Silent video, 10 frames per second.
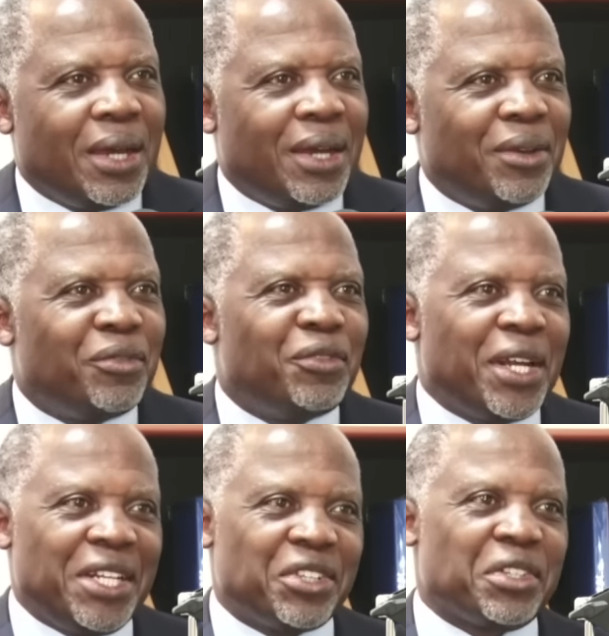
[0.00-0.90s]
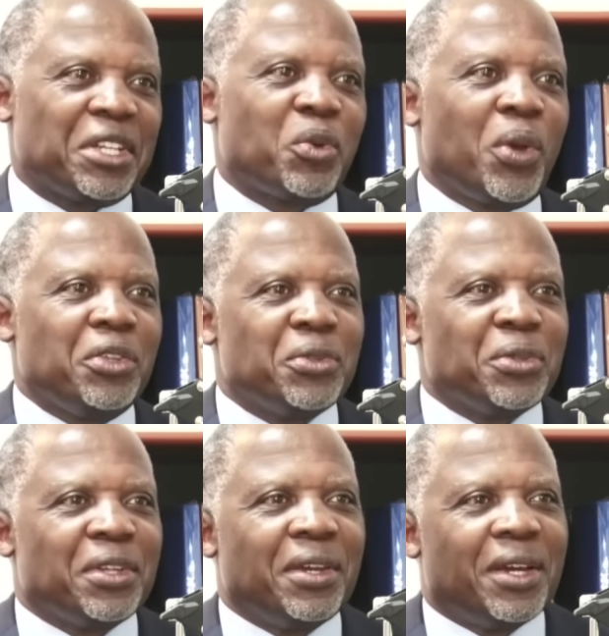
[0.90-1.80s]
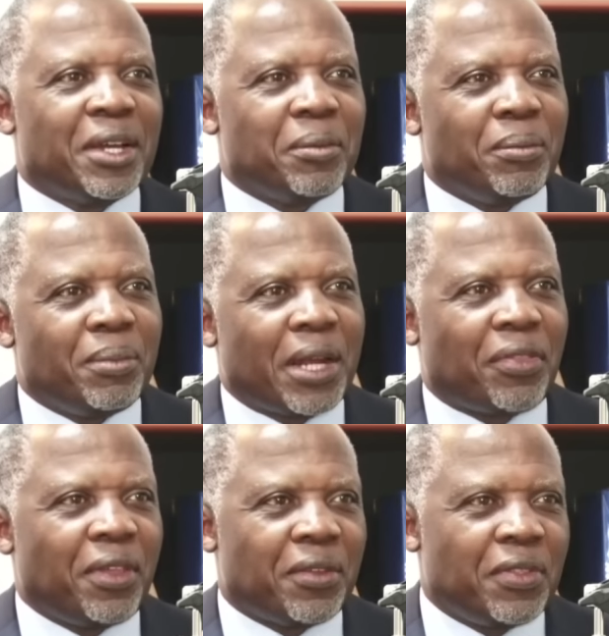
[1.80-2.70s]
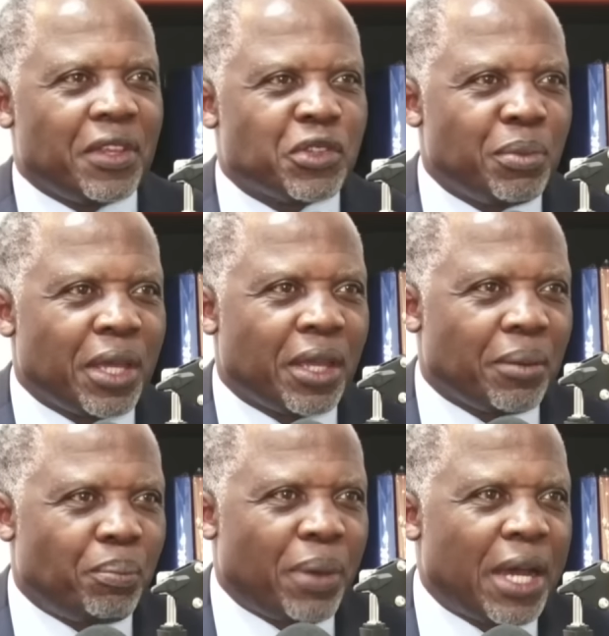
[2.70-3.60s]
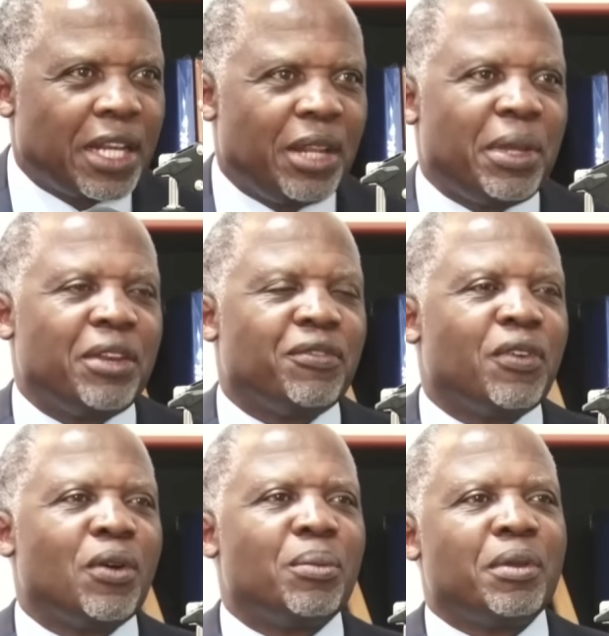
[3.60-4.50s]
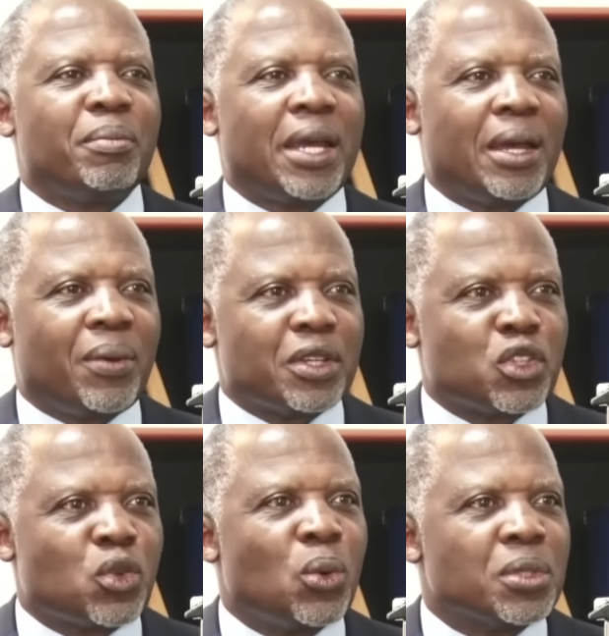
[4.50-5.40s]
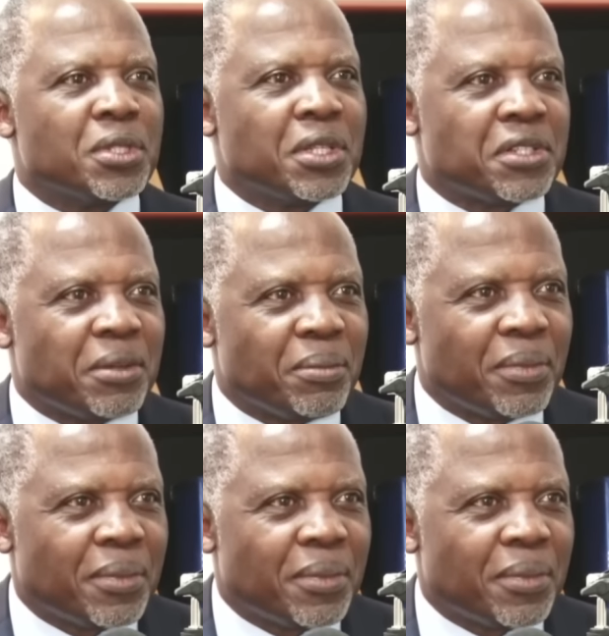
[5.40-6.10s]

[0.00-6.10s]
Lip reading: A very interesting question, but I think this may partly be informed by our school system.